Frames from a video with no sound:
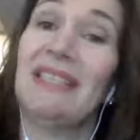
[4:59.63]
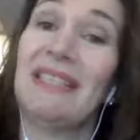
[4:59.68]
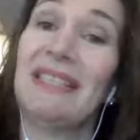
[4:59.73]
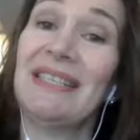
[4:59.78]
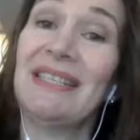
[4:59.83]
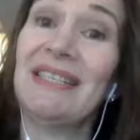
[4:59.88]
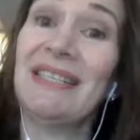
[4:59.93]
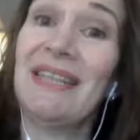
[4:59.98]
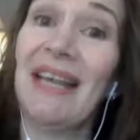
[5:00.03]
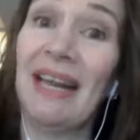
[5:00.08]

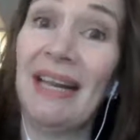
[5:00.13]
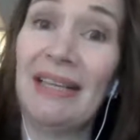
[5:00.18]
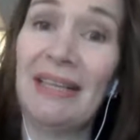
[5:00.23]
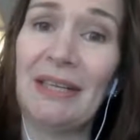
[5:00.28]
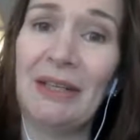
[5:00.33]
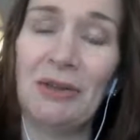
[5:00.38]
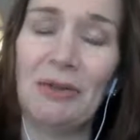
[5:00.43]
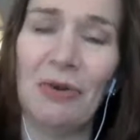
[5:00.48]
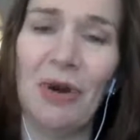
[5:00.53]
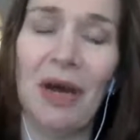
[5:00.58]
exactly
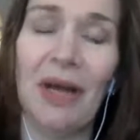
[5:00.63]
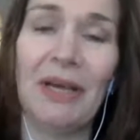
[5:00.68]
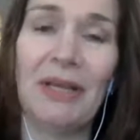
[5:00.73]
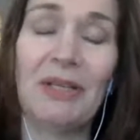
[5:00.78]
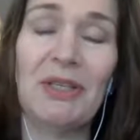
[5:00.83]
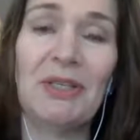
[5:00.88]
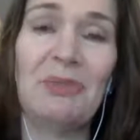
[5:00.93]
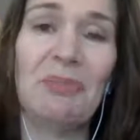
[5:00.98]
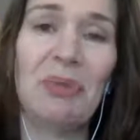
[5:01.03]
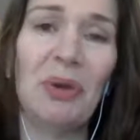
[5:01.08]
the right
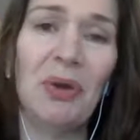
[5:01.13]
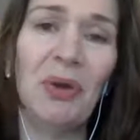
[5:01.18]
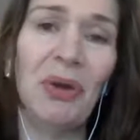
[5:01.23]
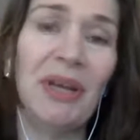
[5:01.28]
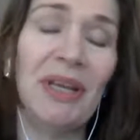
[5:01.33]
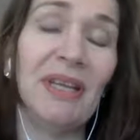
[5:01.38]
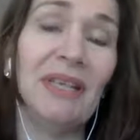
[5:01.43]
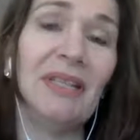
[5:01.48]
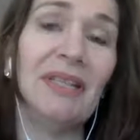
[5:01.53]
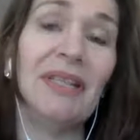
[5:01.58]

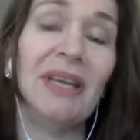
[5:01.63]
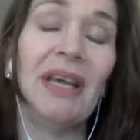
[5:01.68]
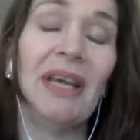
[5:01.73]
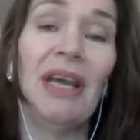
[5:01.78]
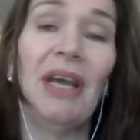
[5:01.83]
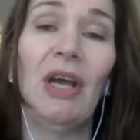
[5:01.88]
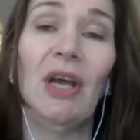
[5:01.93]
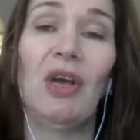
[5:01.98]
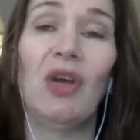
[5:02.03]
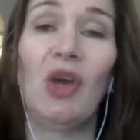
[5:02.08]
experience,
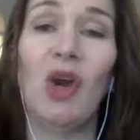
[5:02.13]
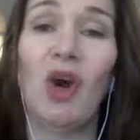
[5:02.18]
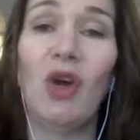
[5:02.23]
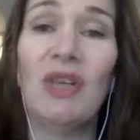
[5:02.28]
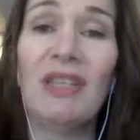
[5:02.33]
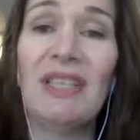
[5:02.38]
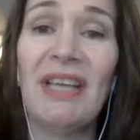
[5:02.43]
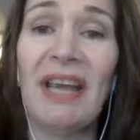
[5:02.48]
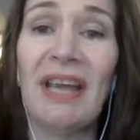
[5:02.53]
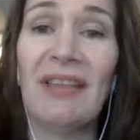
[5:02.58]

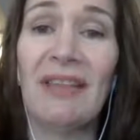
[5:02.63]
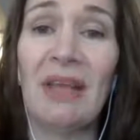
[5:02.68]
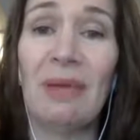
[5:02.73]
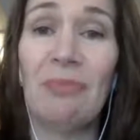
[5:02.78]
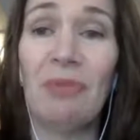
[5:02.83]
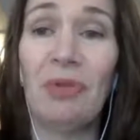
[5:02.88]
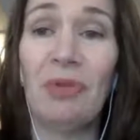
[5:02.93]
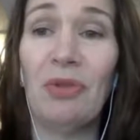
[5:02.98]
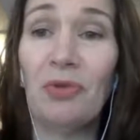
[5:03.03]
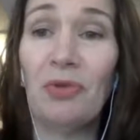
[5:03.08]
contact them
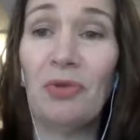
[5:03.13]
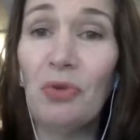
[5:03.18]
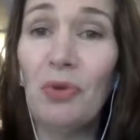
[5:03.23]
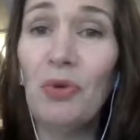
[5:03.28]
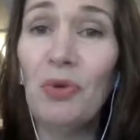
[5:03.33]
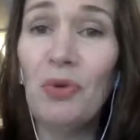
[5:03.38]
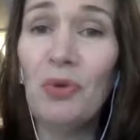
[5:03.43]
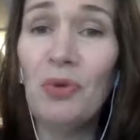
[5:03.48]
through